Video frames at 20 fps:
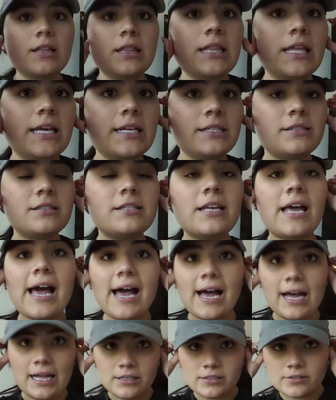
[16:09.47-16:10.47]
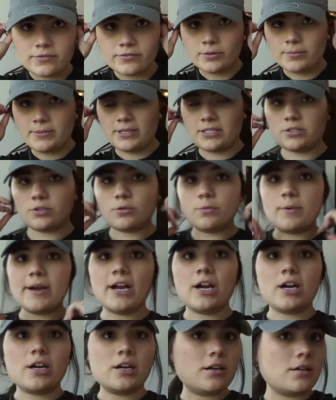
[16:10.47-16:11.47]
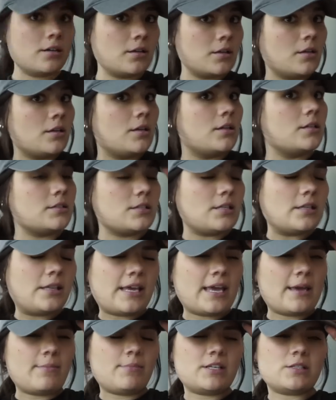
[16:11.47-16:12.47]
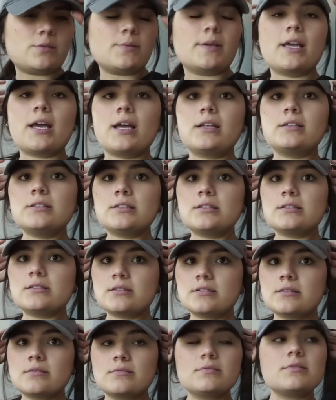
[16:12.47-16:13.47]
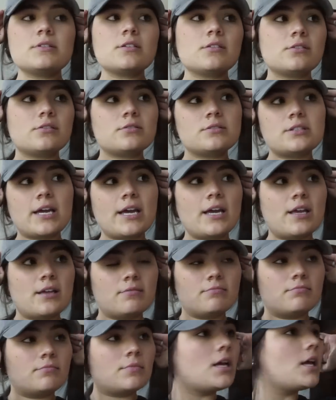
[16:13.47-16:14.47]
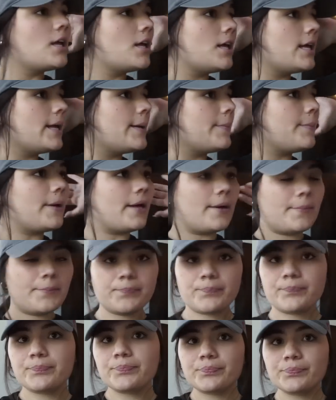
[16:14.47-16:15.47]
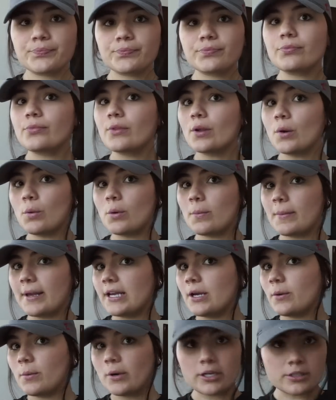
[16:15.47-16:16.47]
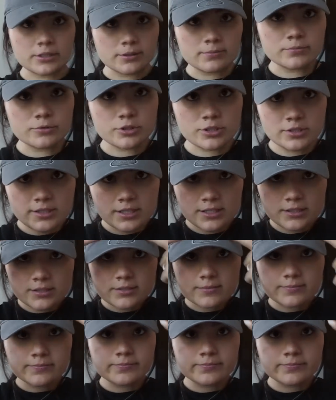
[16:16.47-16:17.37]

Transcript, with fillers: this hat for me to wear to the game this weekend. It's a little tight, but we'll make it work. Just as